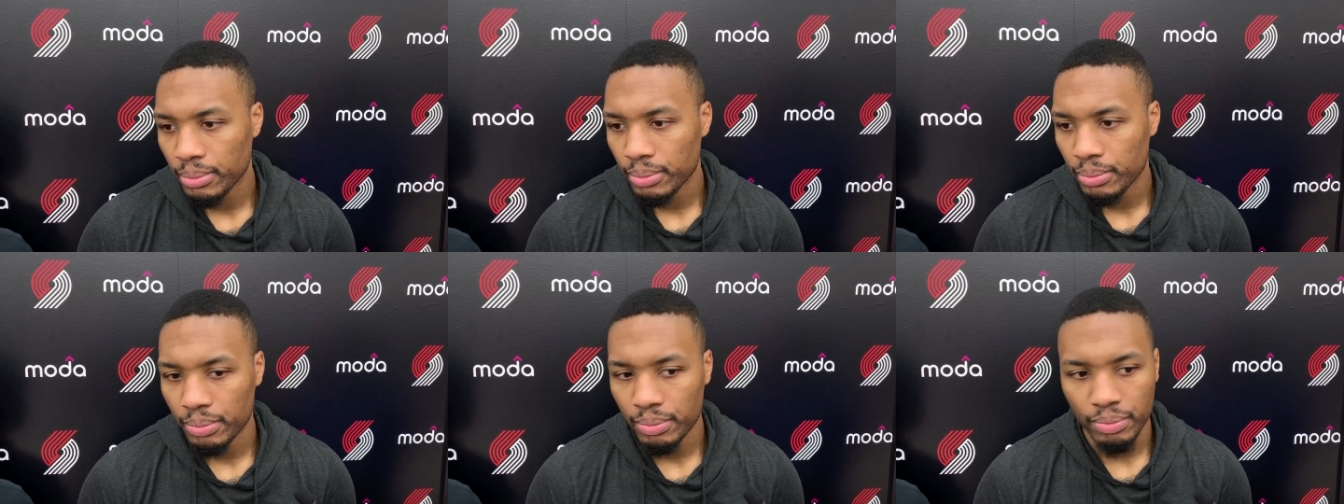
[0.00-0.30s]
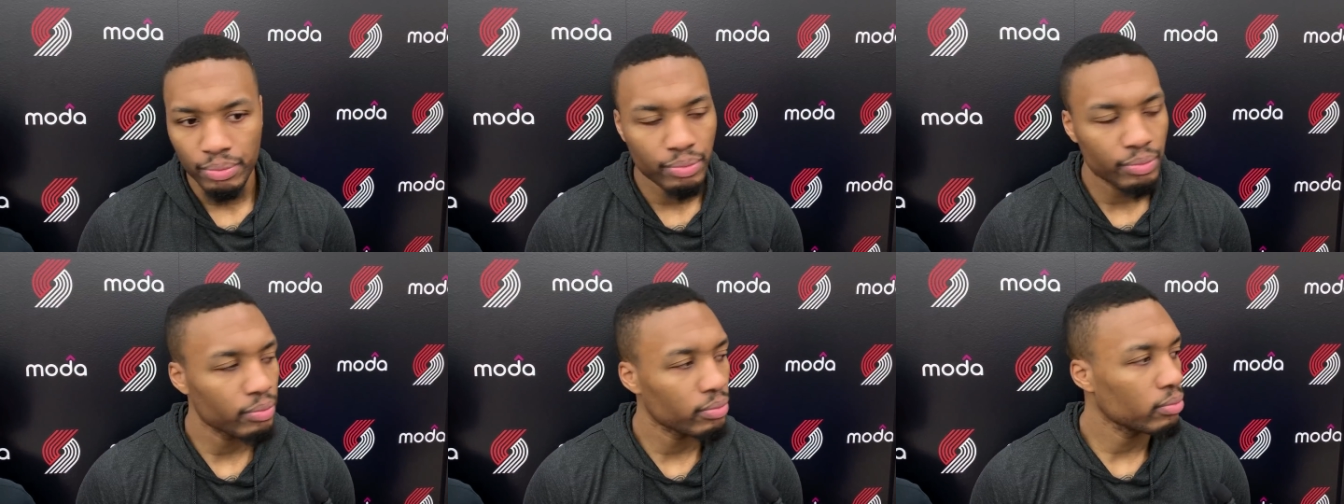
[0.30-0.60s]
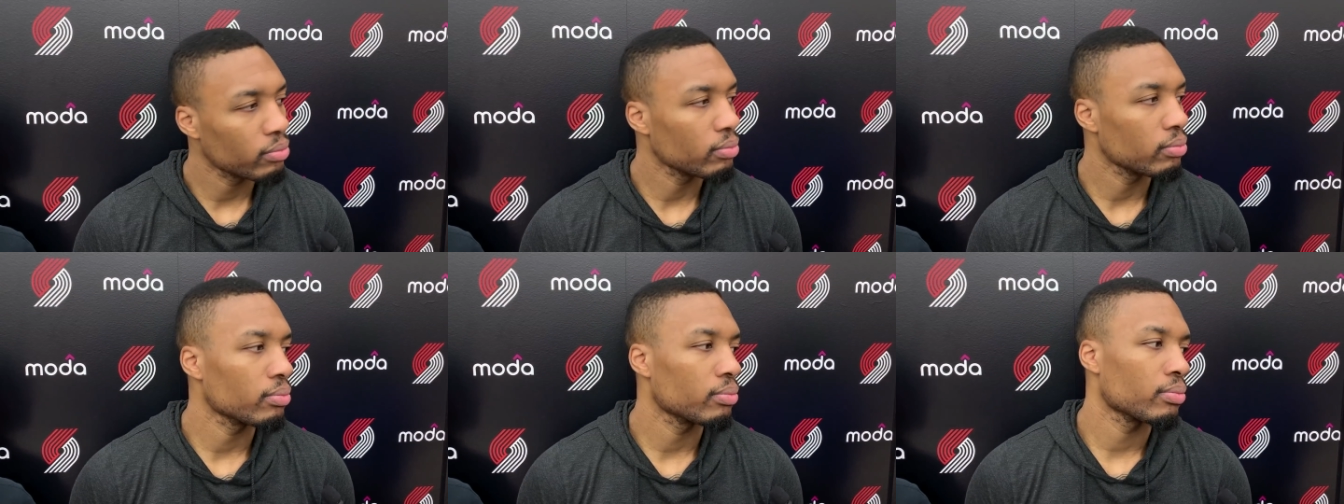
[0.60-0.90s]
So you're
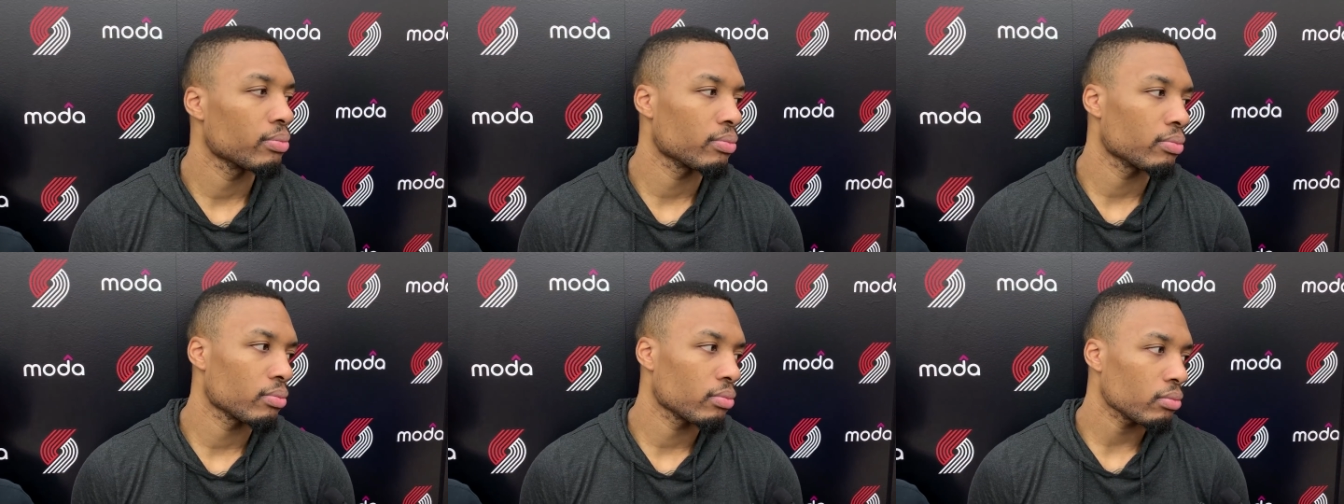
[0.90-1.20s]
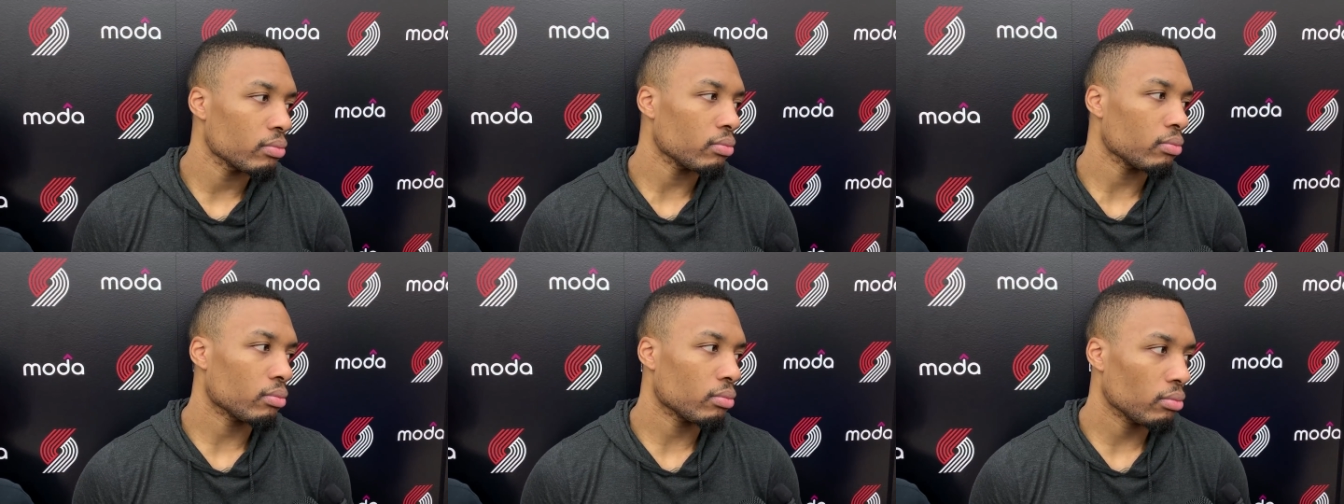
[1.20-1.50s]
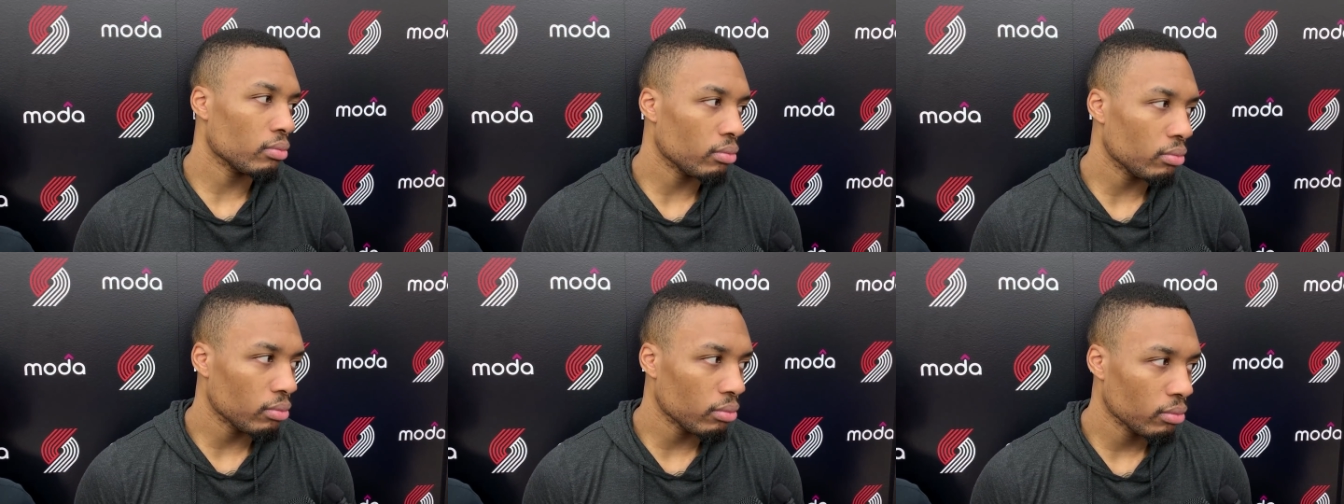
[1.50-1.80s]
feeling pretty good about
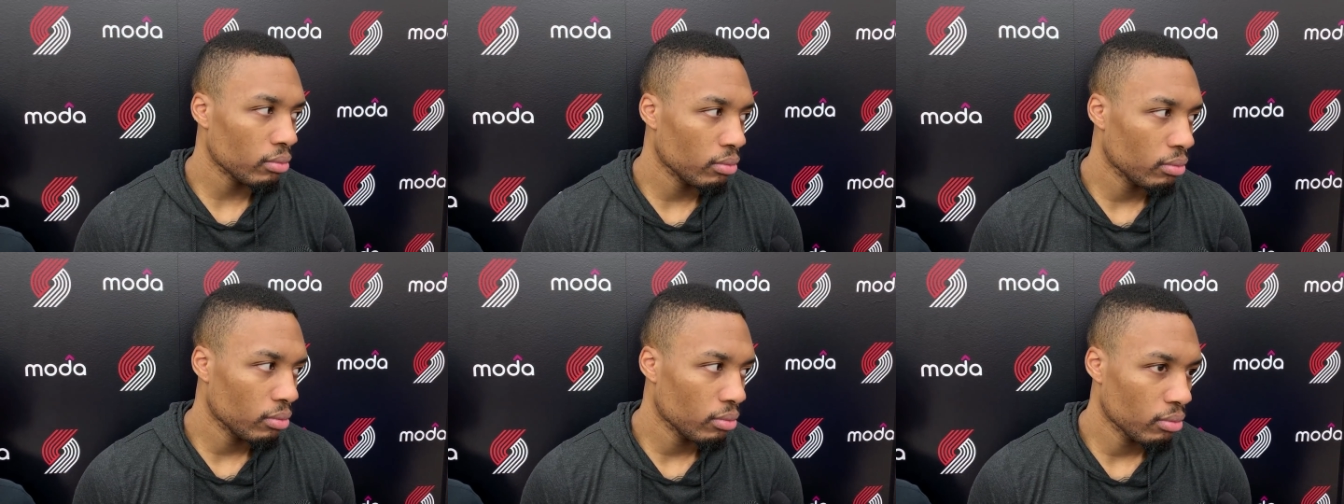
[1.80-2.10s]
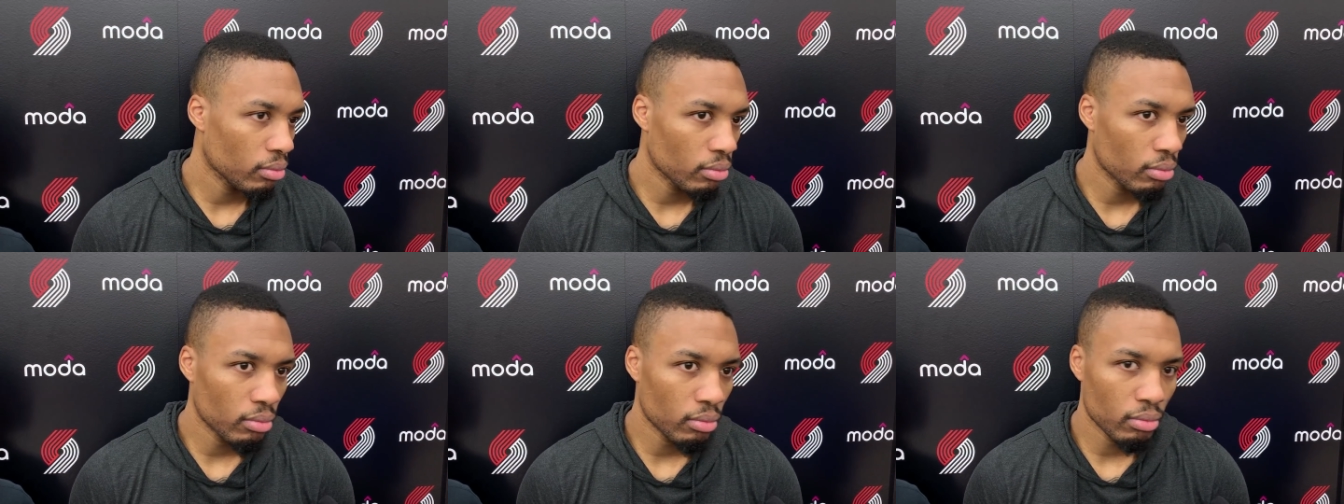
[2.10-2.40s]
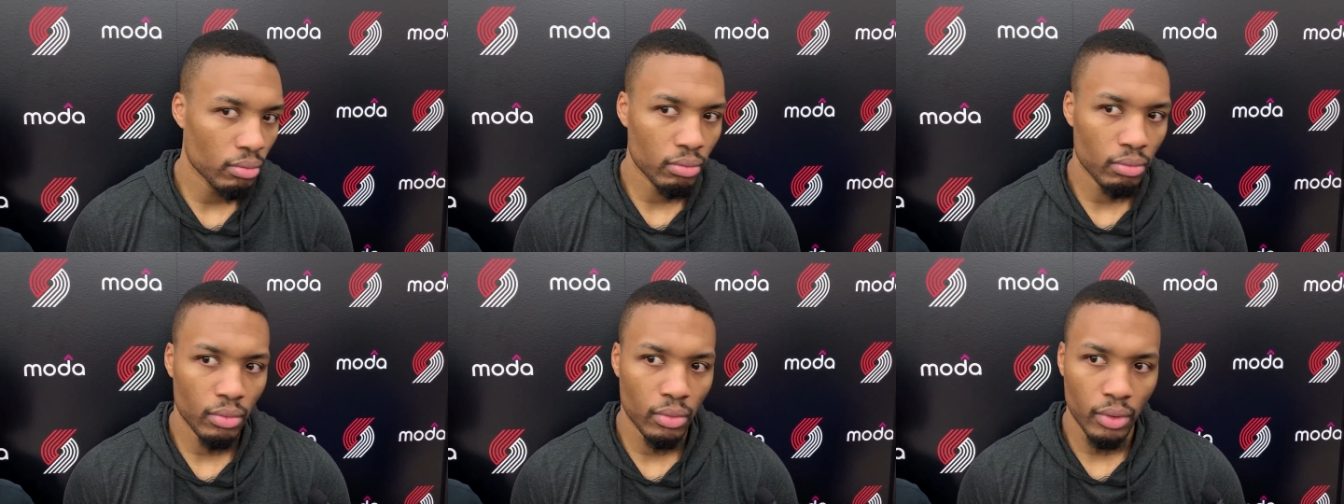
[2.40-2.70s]
playing tomorrow night?
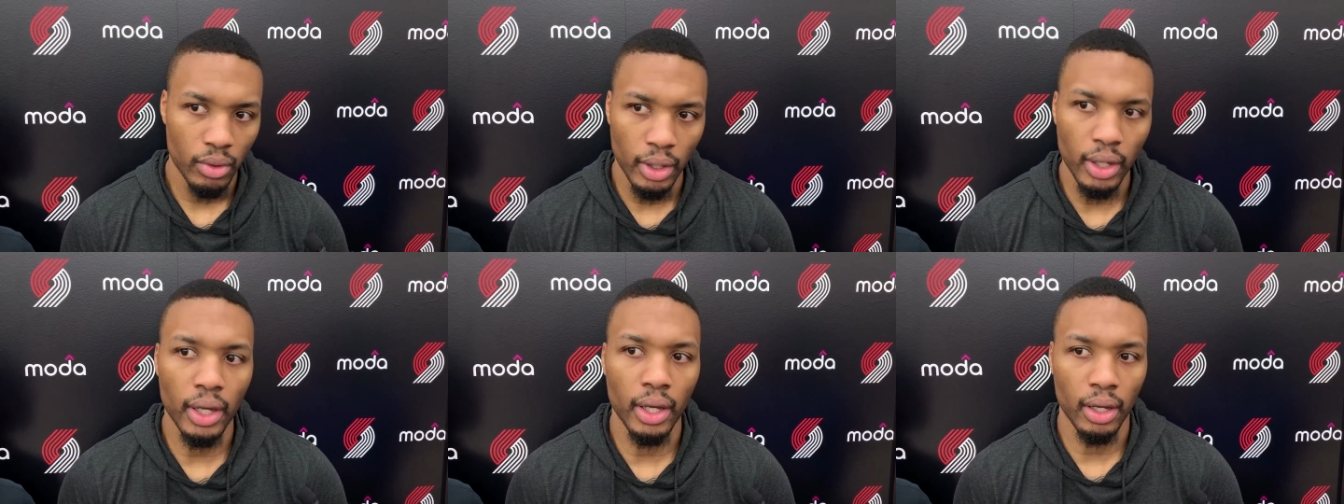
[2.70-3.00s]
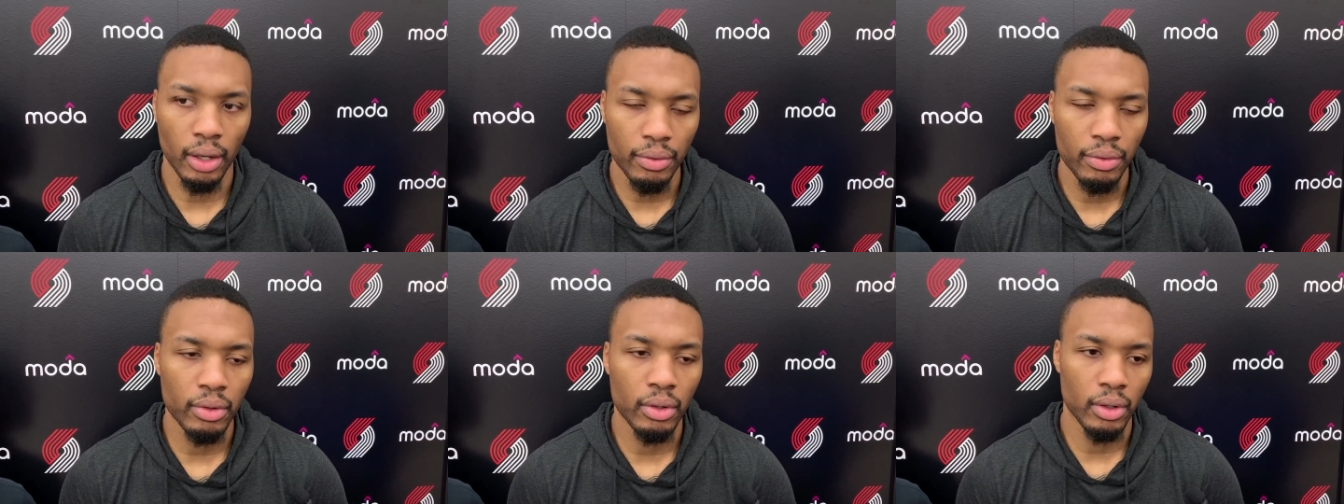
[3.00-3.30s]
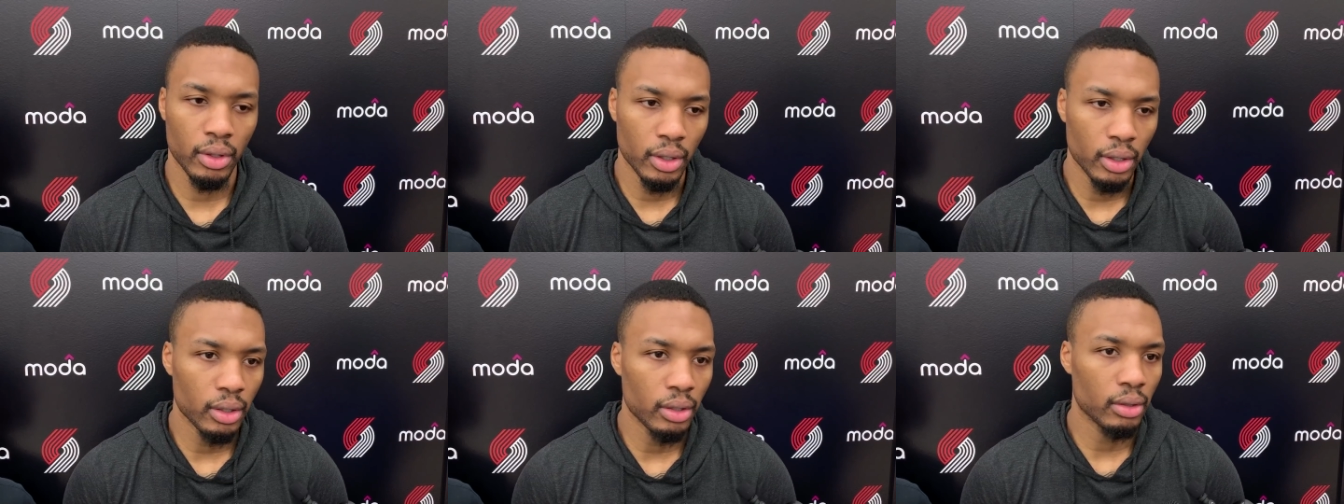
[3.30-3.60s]
Yeah, I
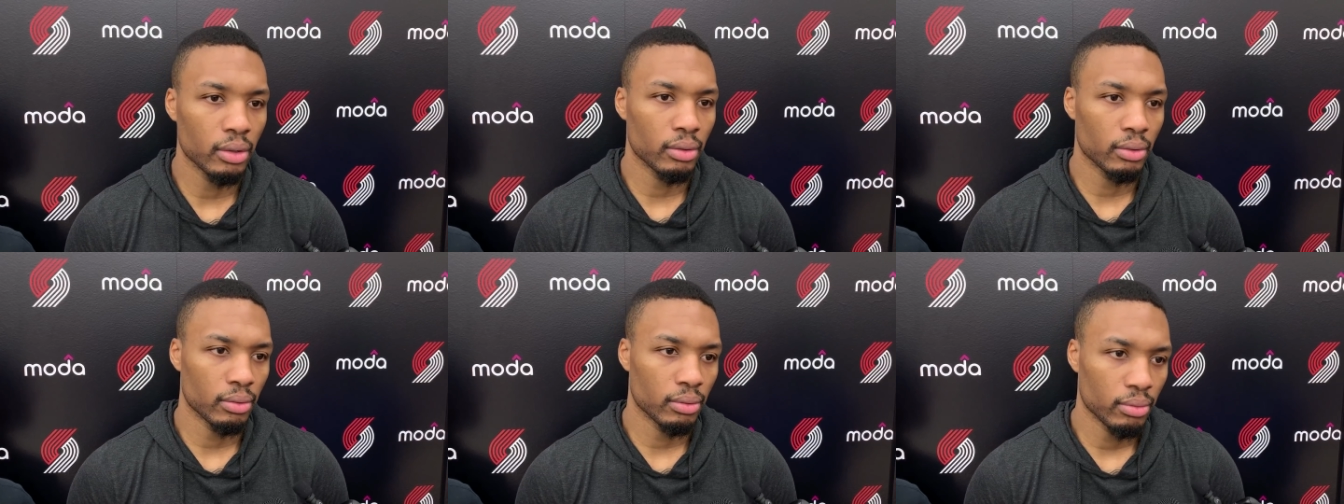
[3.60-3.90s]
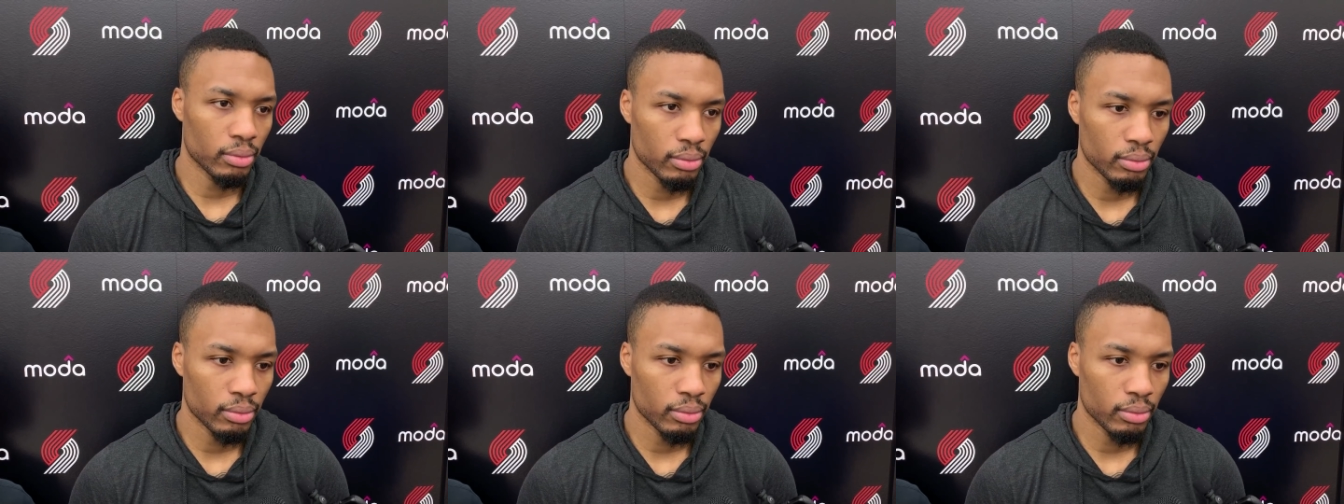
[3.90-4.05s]
feel good. Okay.